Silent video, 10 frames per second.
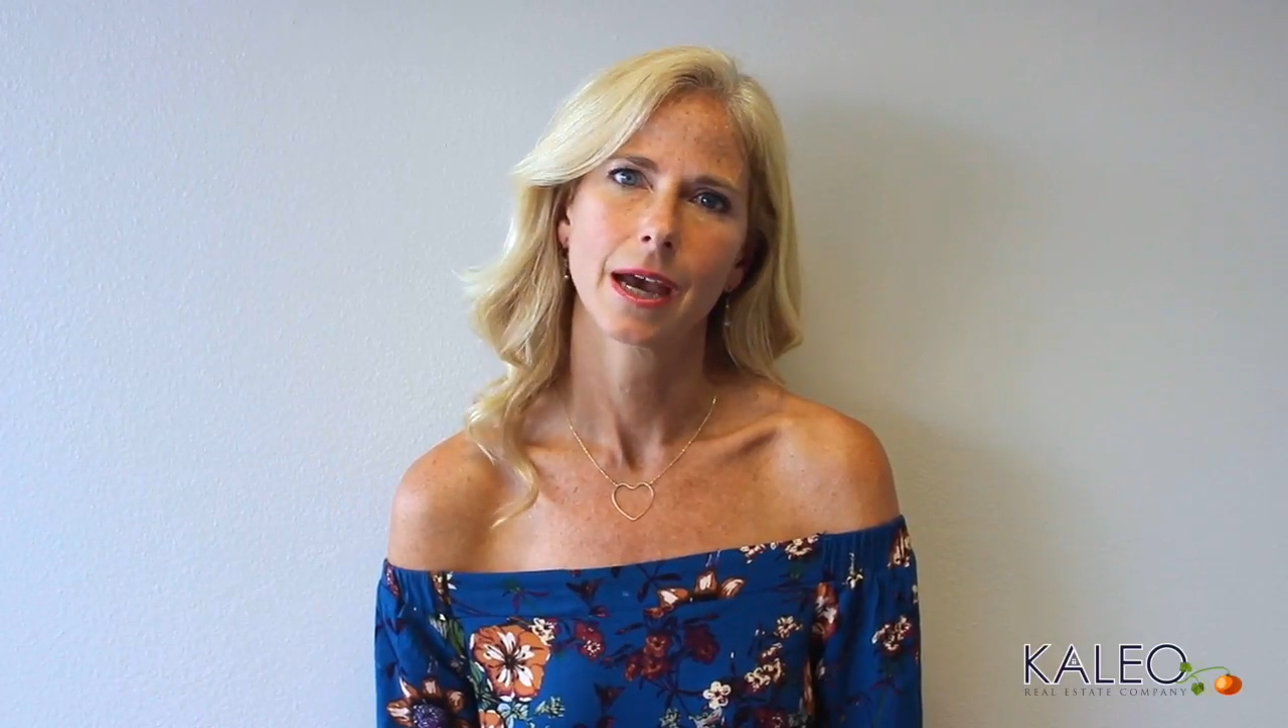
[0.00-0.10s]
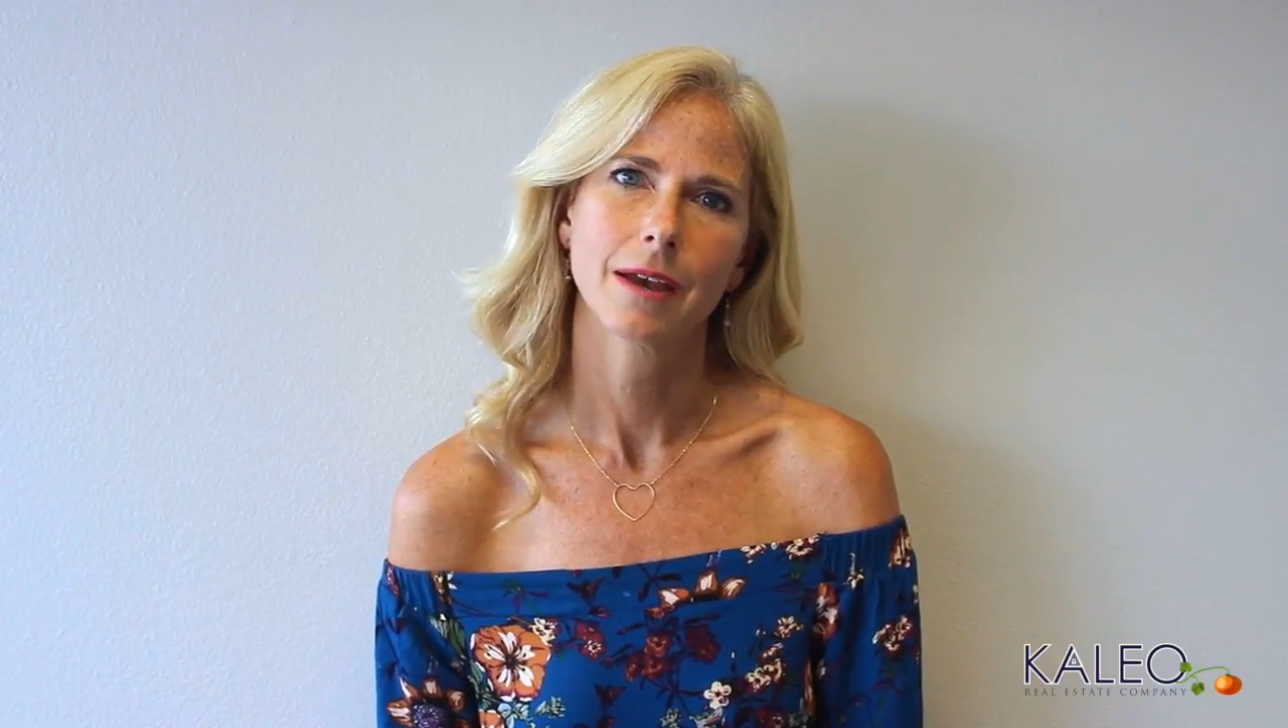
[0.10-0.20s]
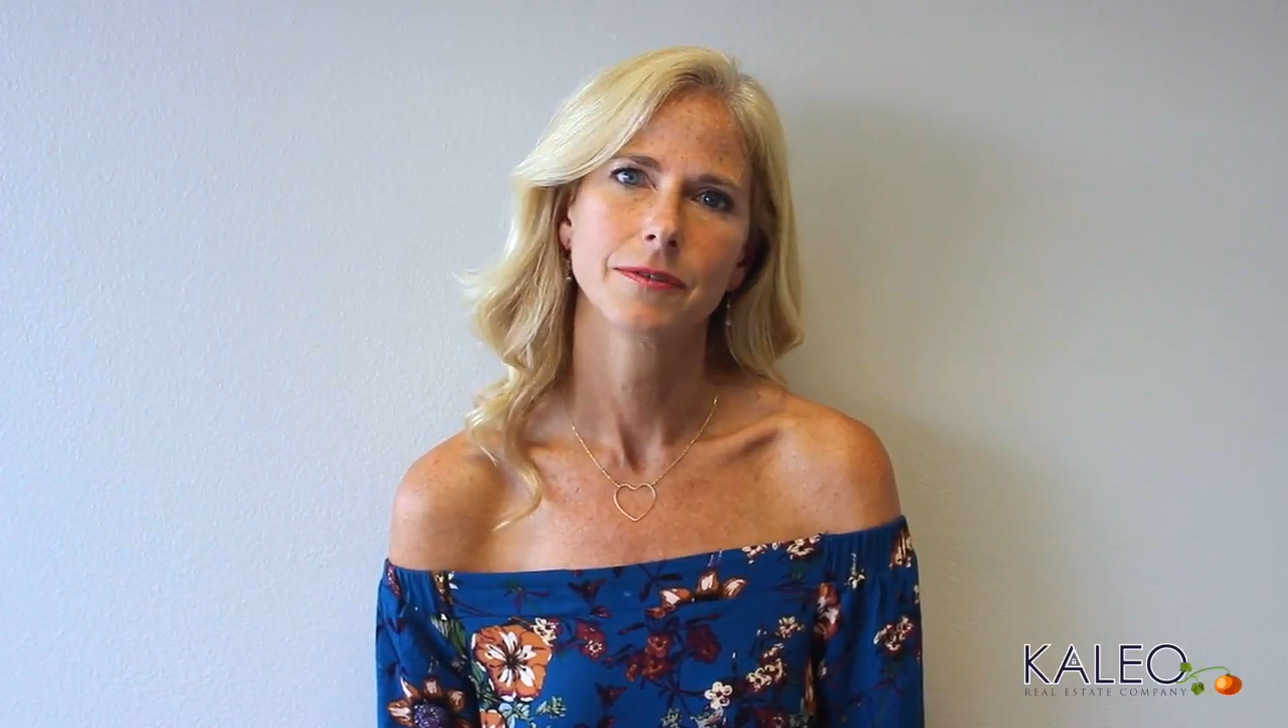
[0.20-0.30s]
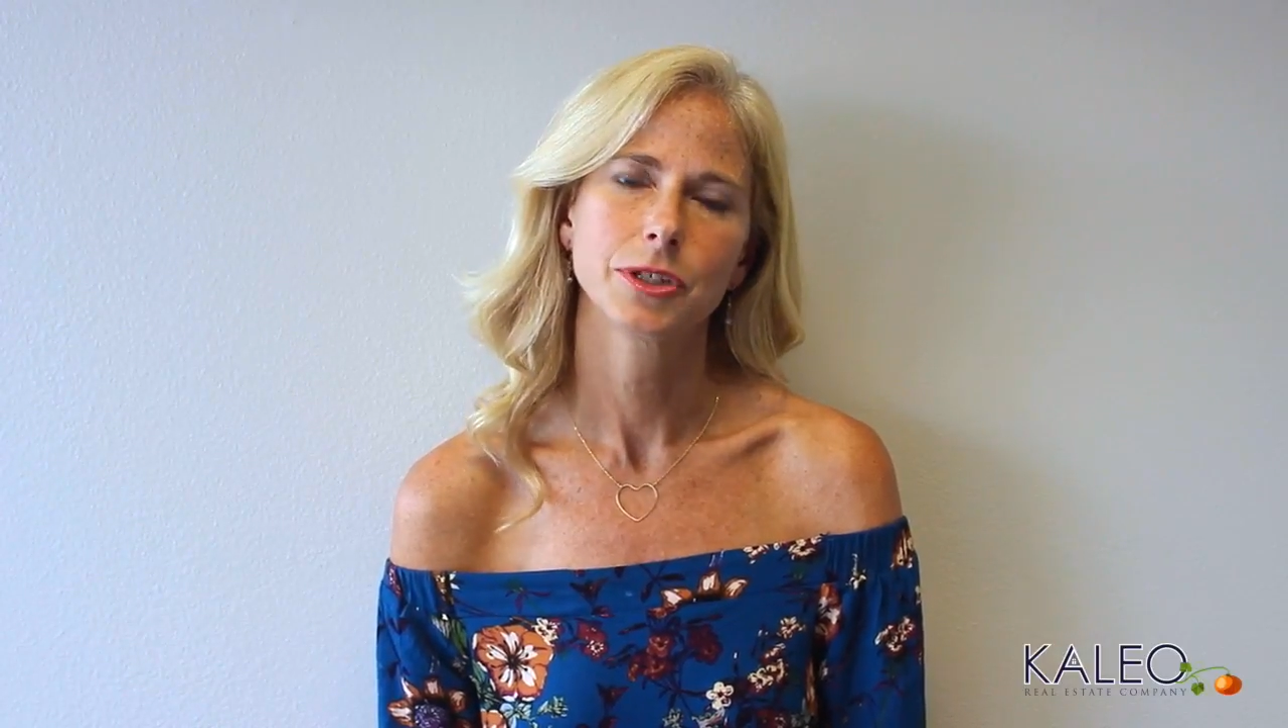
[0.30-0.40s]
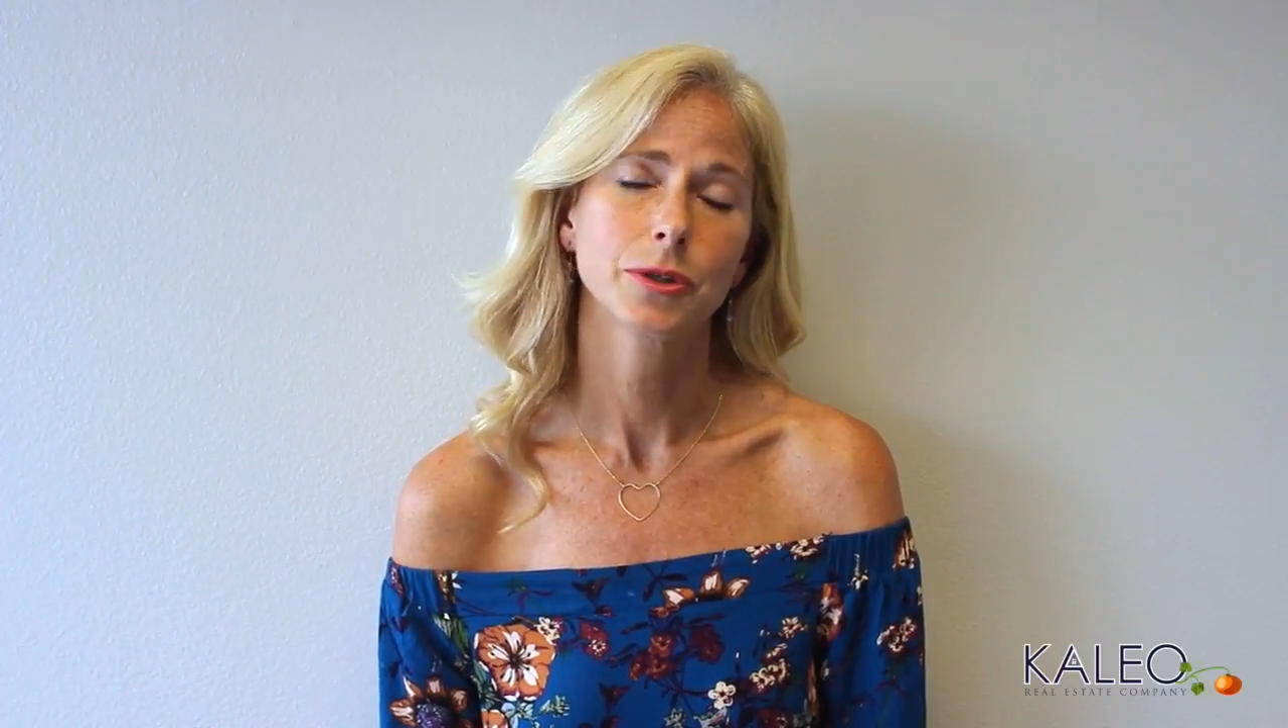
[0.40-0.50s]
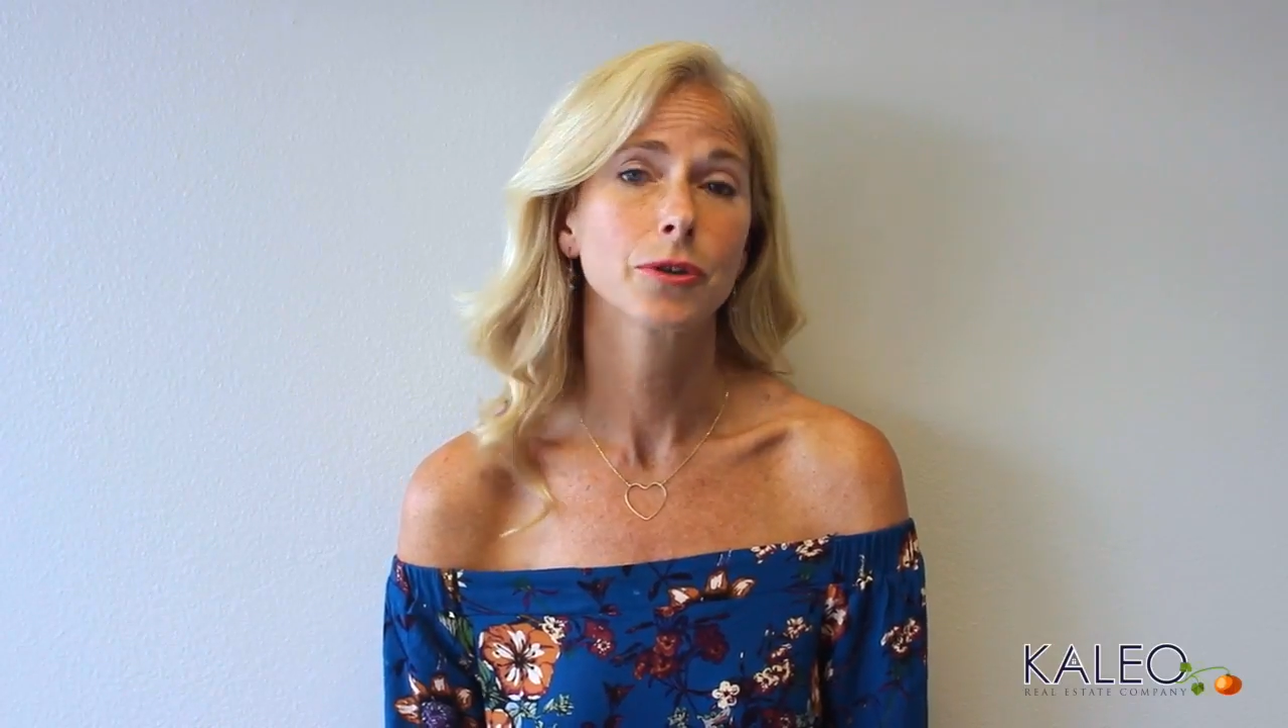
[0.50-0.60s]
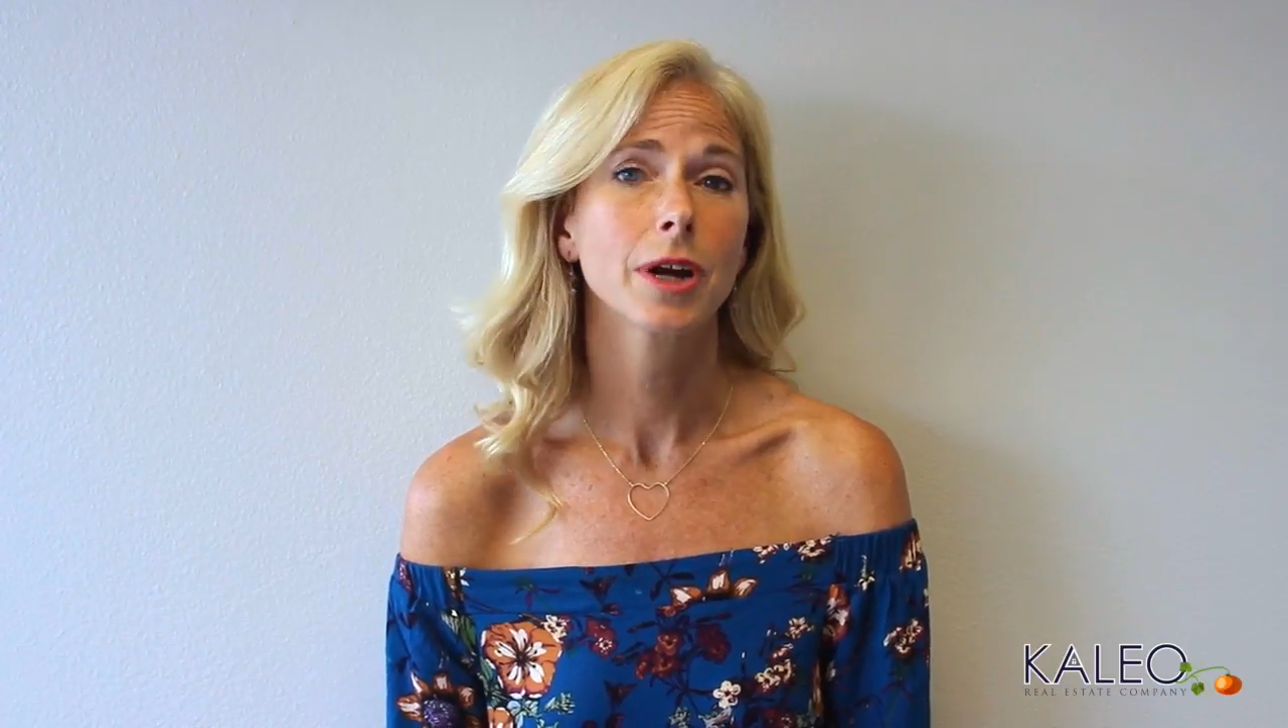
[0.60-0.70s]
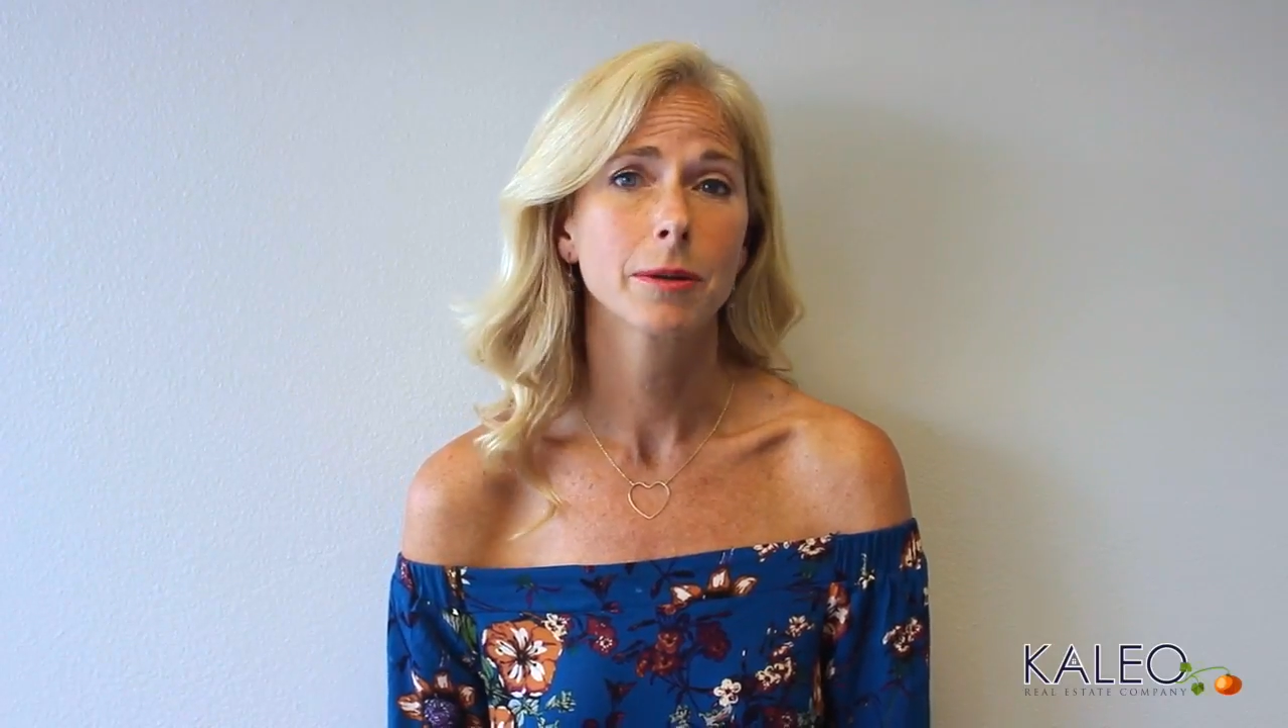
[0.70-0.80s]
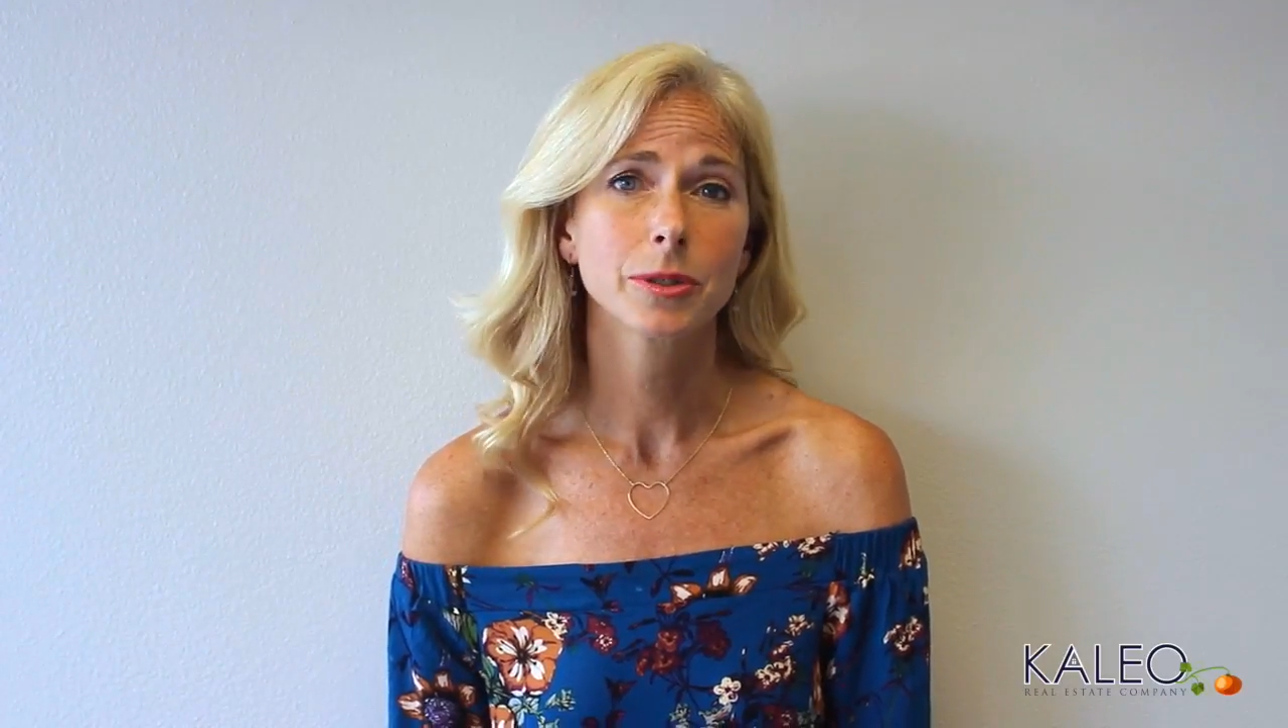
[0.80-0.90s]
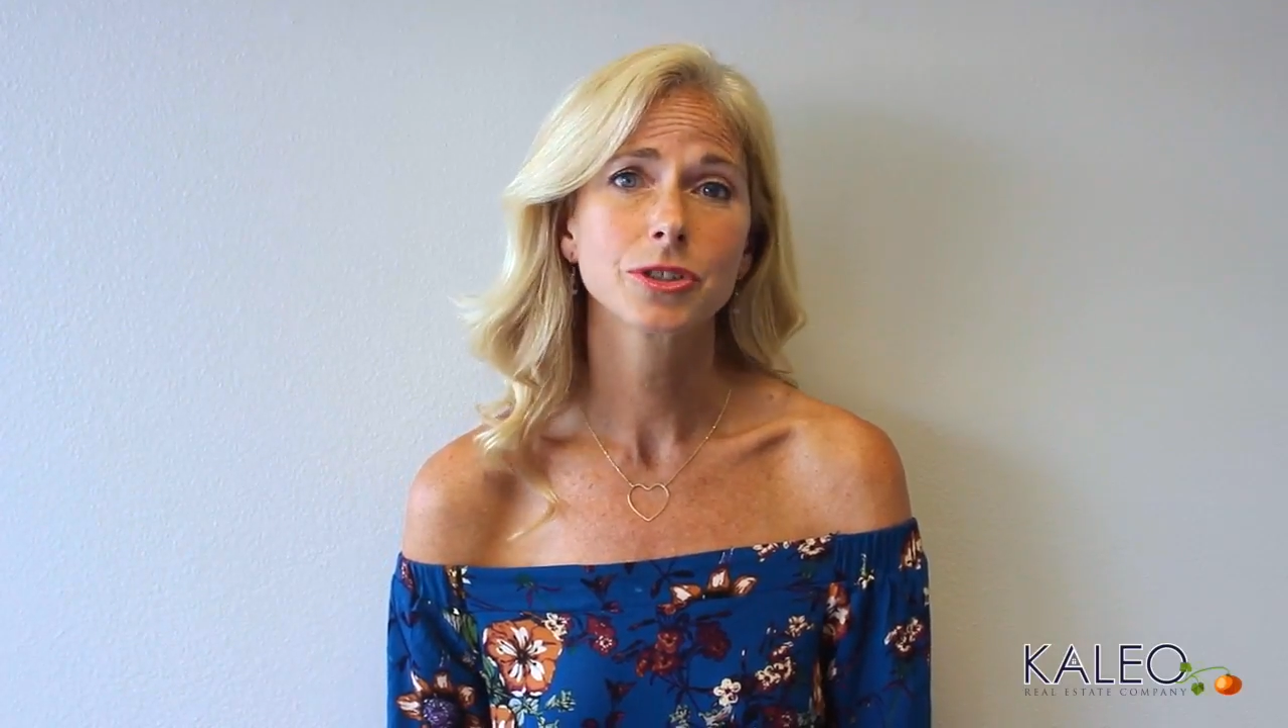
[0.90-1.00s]
I have two
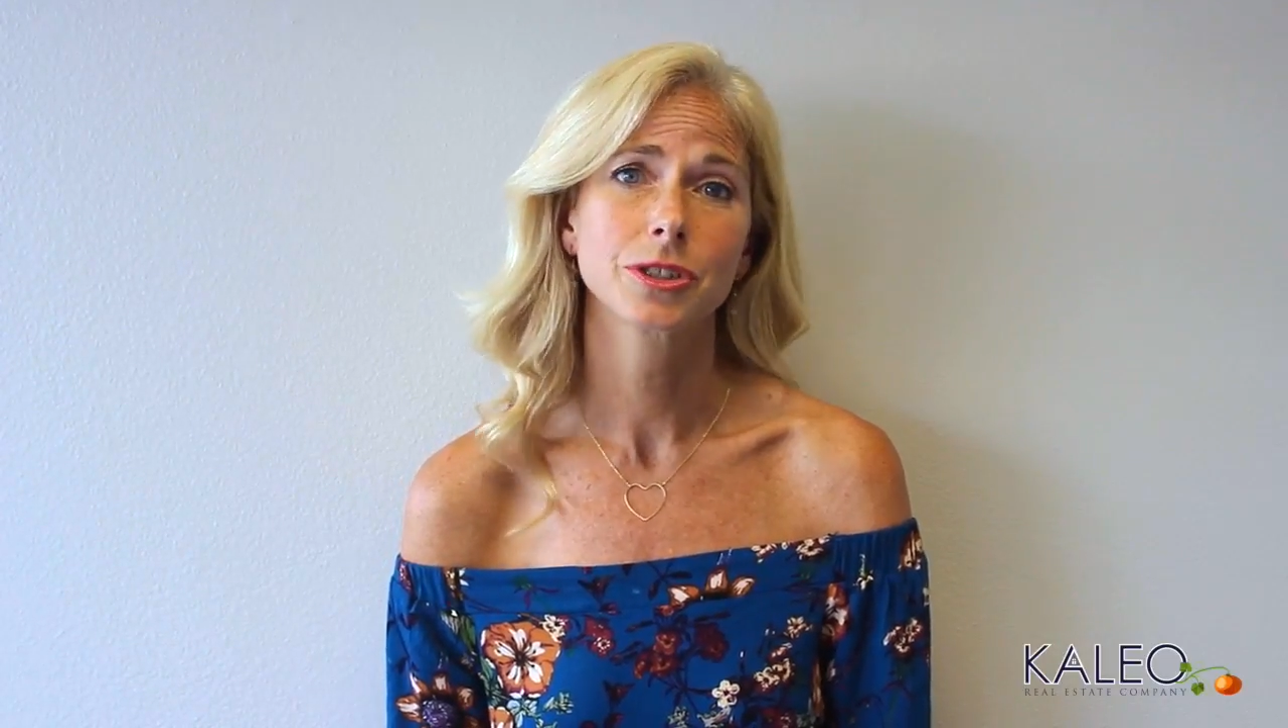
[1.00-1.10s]
incredible